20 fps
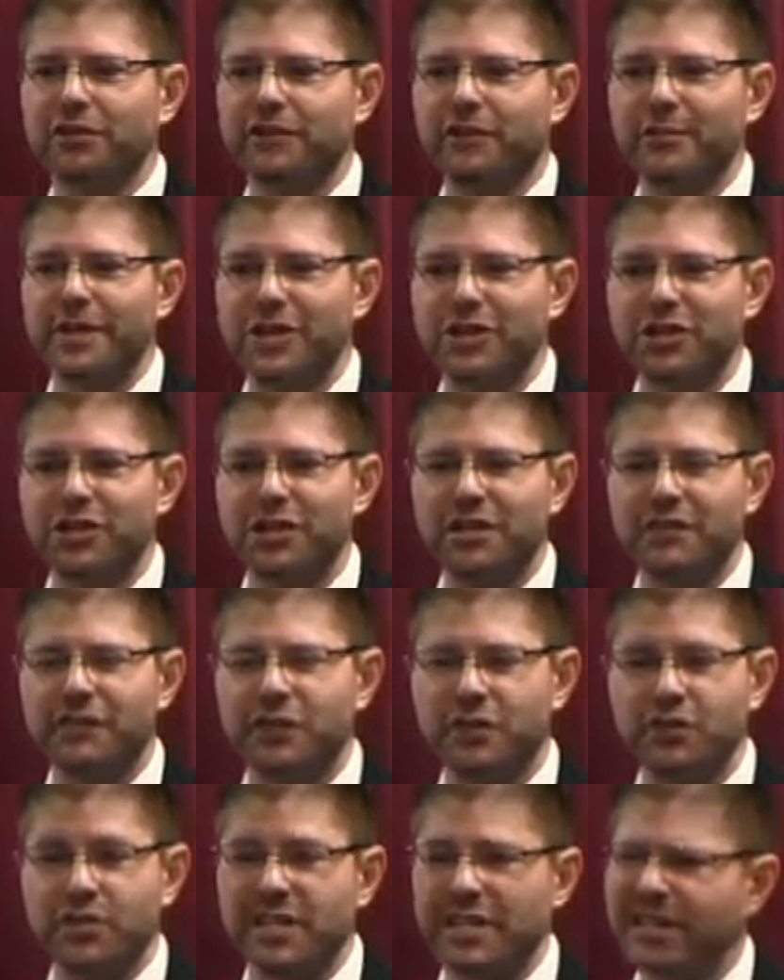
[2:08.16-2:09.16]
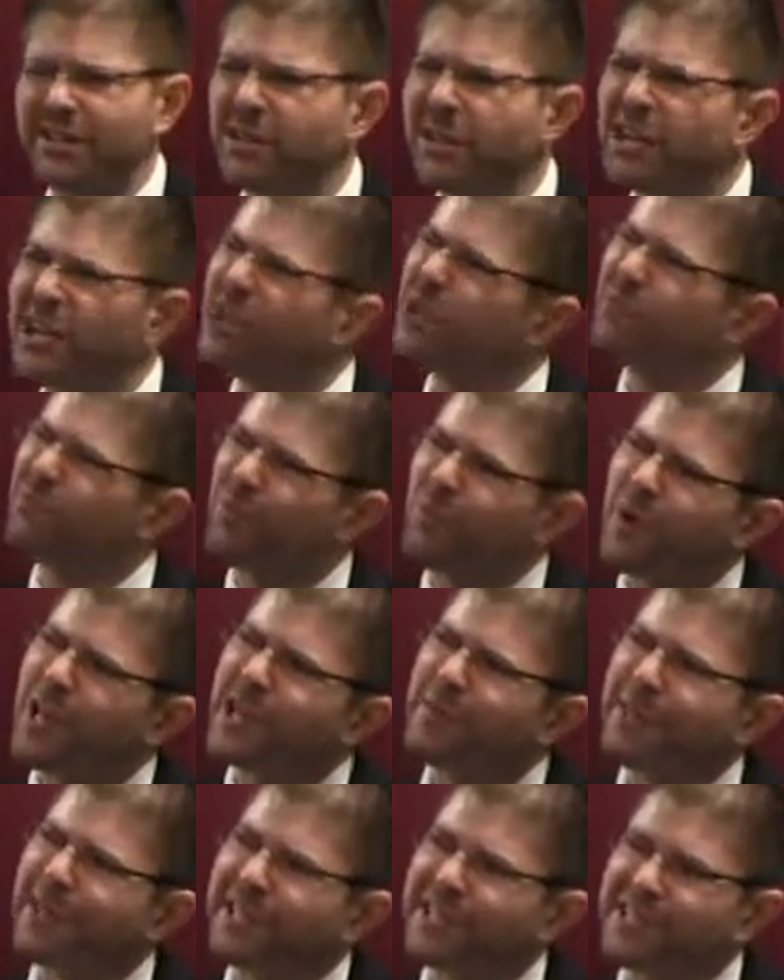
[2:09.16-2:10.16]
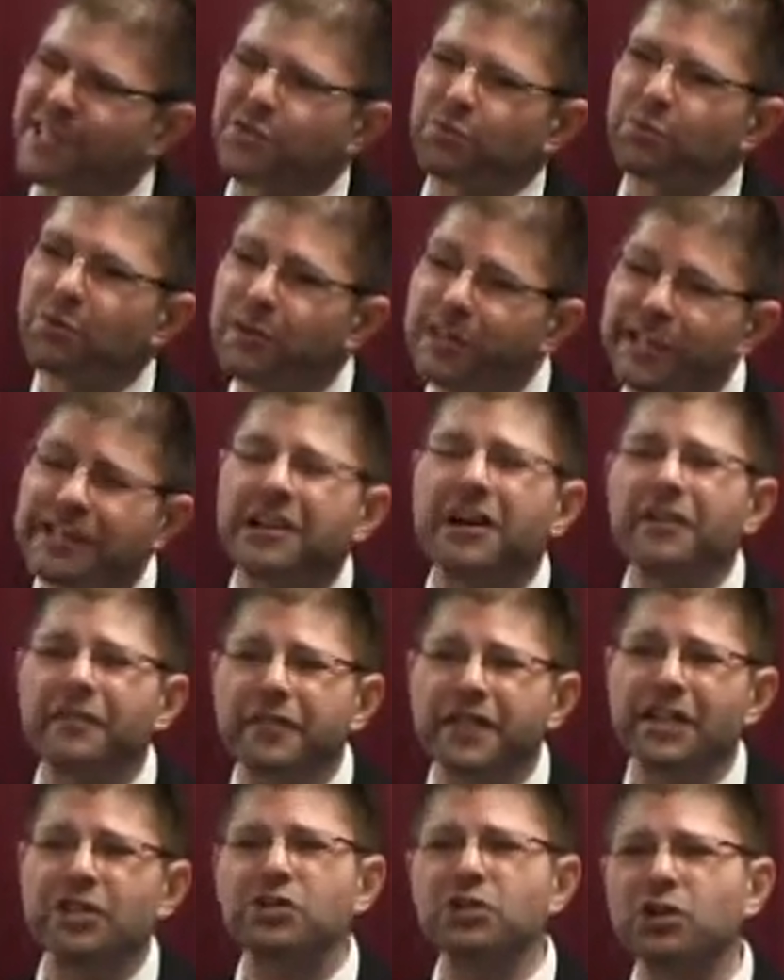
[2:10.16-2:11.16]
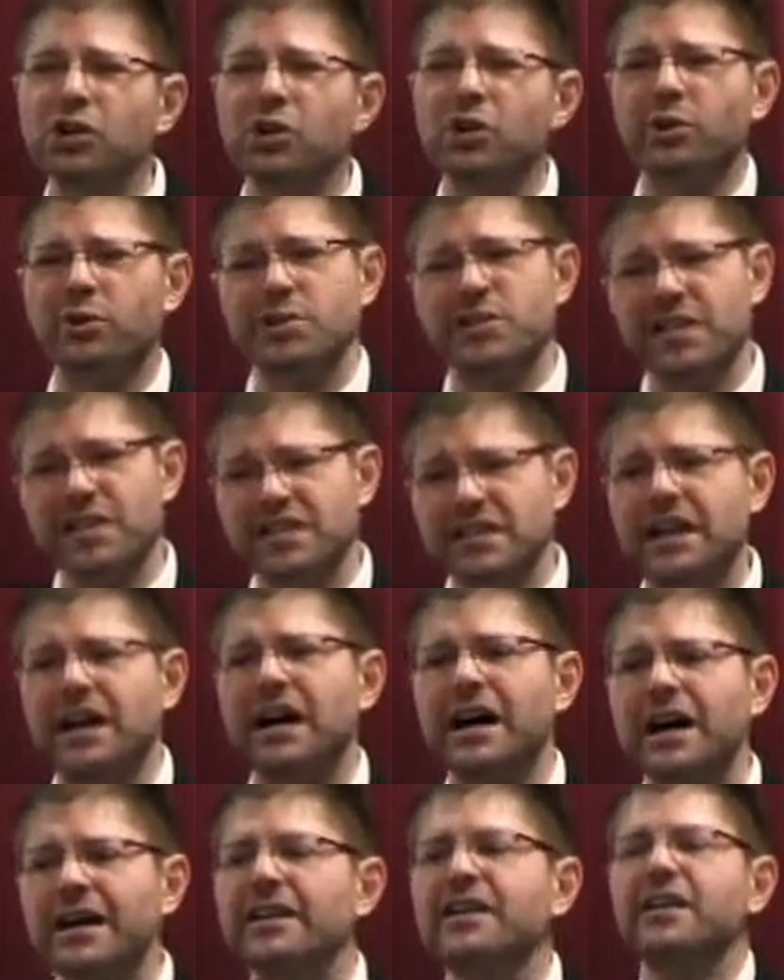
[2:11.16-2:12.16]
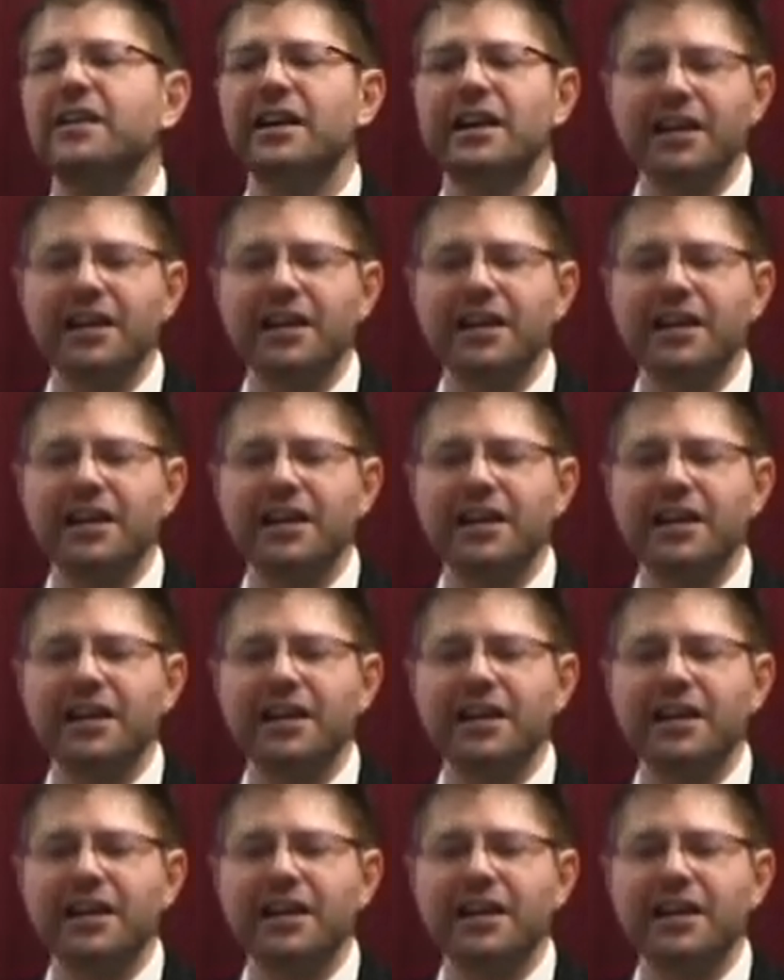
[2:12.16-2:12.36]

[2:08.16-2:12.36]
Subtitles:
information if you're saying, wait a minute, is this really confidential or is it not?